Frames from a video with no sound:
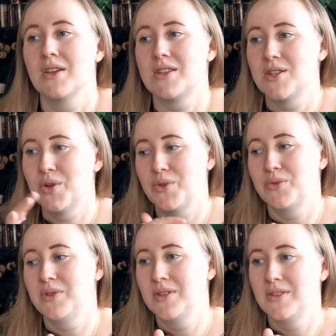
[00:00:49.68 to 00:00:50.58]

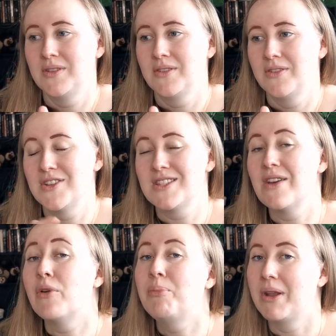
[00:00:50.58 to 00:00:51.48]
So there's
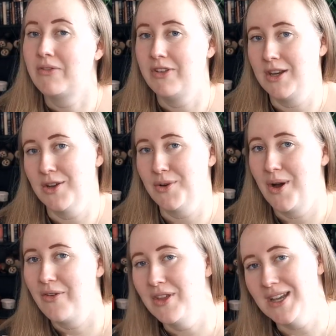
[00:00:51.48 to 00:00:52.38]
never been a video
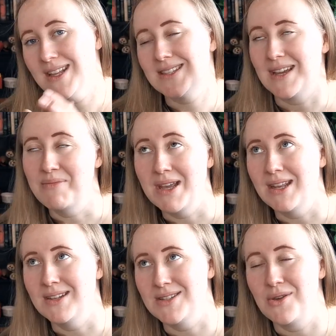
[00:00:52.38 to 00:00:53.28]
of the knits I
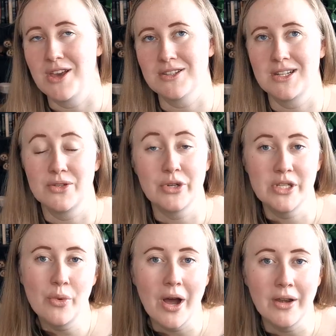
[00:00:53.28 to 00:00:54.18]
made in
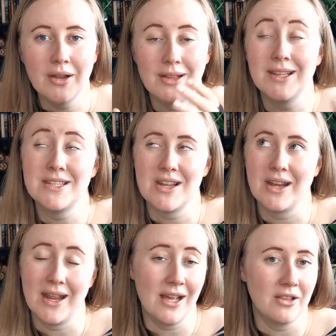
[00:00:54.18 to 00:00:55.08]
2021, at least not
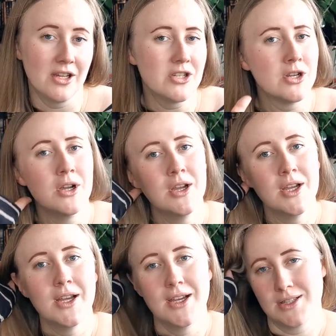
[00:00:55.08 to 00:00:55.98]
in English.
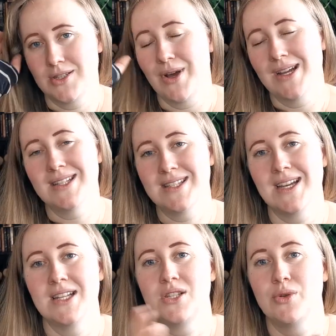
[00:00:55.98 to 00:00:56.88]
So I
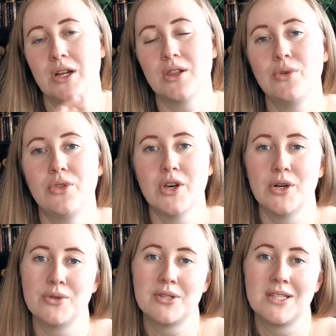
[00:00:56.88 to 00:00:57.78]
decided to include
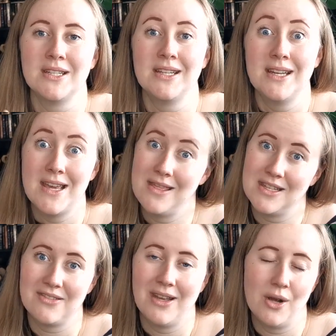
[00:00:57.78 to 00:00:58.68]
those in
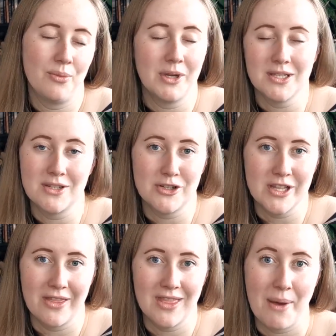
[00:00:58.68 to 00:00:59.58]
this video because there's
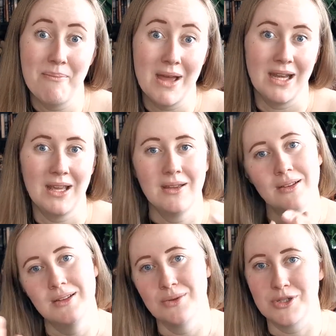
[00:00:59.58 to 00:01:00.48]
not that many.
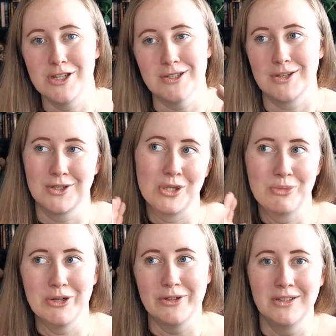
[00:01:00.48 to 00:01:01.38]
It's just
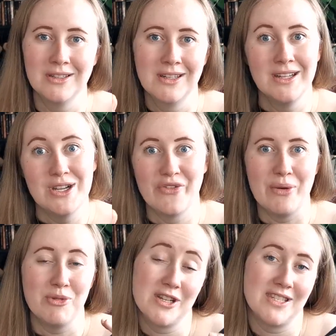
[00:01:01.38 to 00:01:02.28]
October,
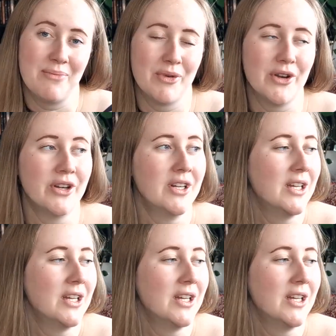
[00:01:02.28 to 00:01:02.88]
November, December.